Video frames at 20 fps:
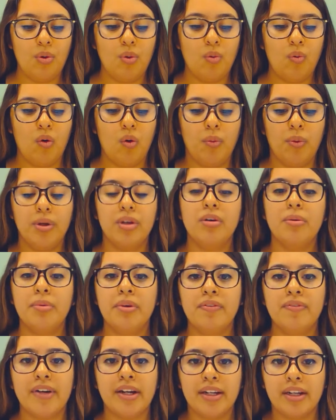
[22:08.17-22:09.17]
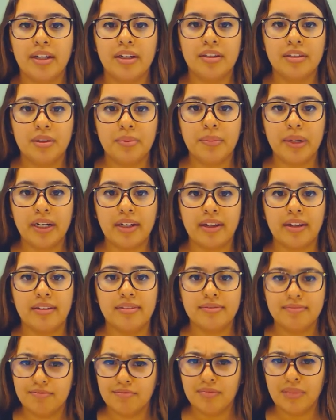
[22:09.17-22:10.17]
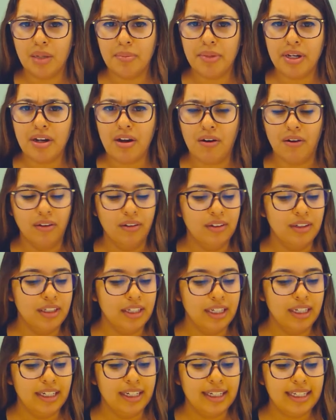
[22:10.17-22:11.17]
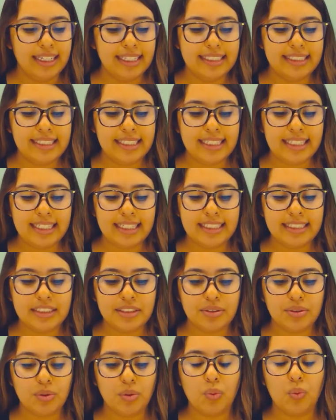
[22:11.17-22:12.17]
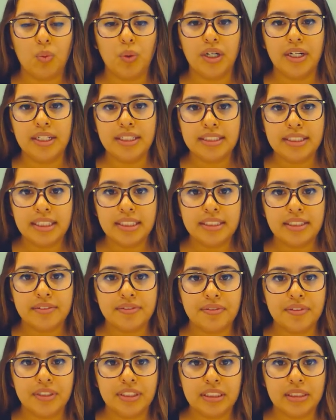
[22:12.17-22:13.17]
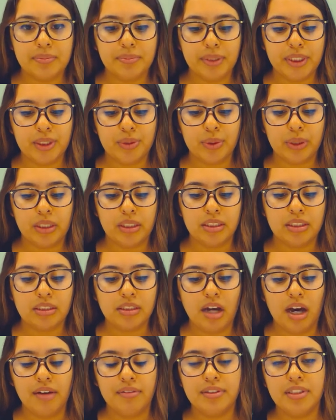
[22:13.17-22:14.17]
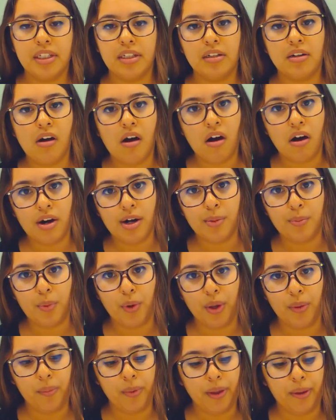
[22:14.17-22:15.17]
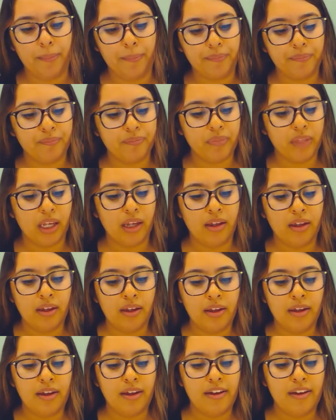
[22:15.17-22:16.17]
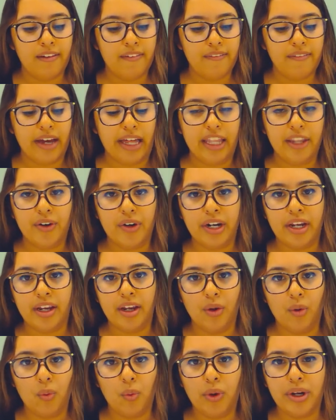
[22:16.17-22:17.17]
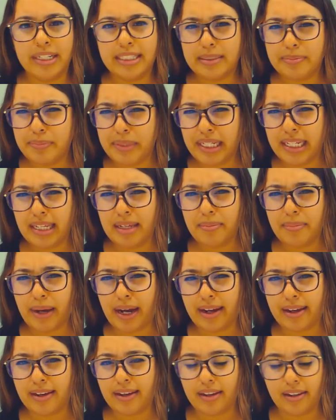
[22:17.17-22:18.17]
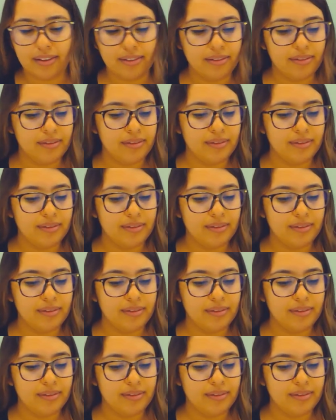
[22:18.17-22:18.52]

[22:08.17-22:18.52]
what will you be finding in your bucket? Let me know. Denise, what is the difference between a soft and a hard appointment? Valerie, what is piggybacking?